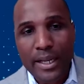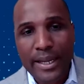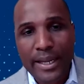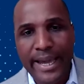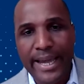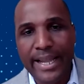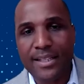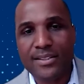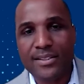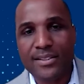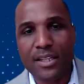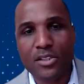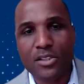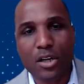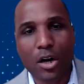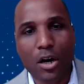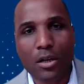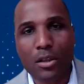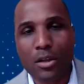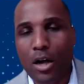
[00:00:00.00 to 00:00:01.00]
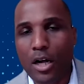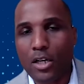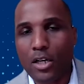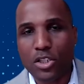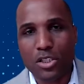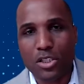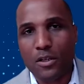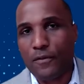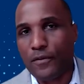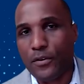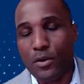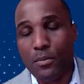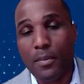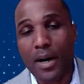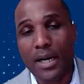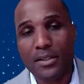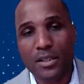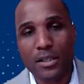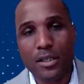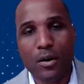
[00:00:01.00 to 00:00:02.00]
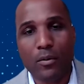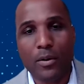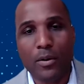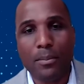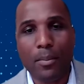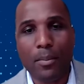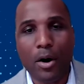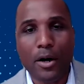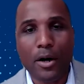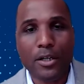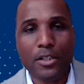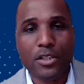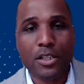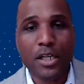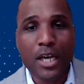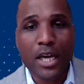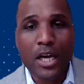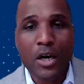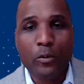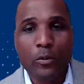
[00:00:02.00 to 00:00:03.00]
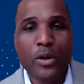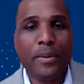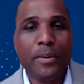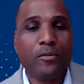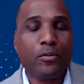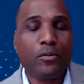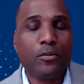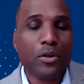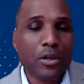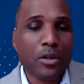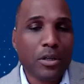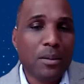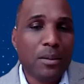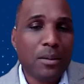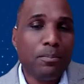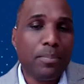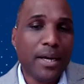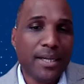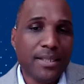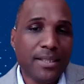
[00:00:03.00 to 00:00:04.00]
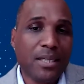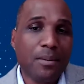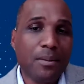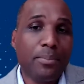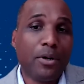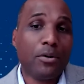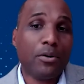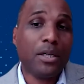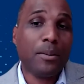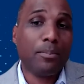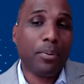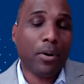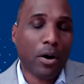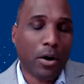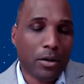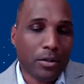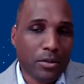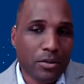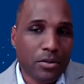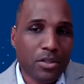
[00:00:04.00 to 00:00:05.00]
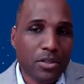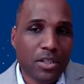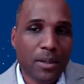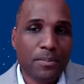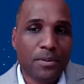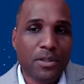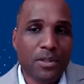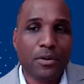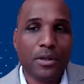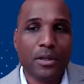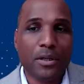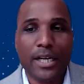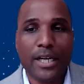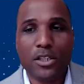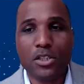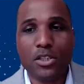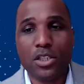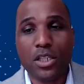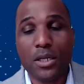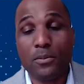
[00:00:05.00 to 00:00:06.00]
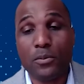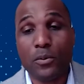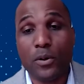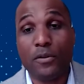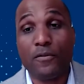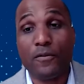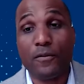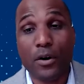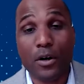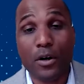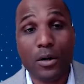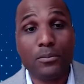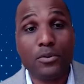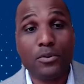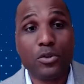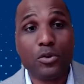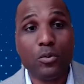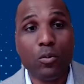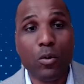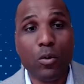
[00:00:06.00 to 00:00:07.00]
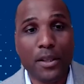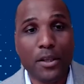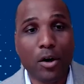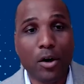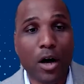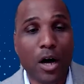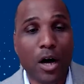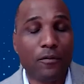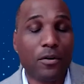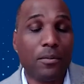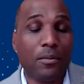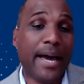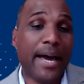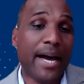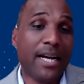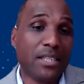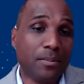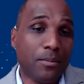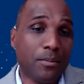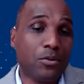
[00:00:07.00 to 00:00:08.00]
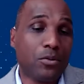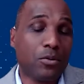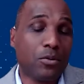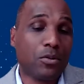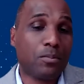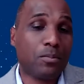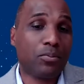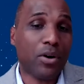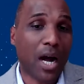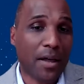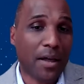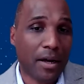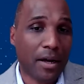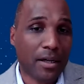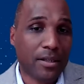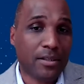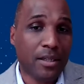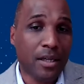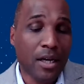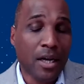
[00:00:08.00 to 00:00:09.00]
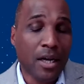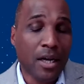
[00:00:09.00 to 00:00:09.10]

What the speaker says: And since our launch just a few months ago in March, we've been really busy building partnerships and relationships with firms who want to offer MassMutual's products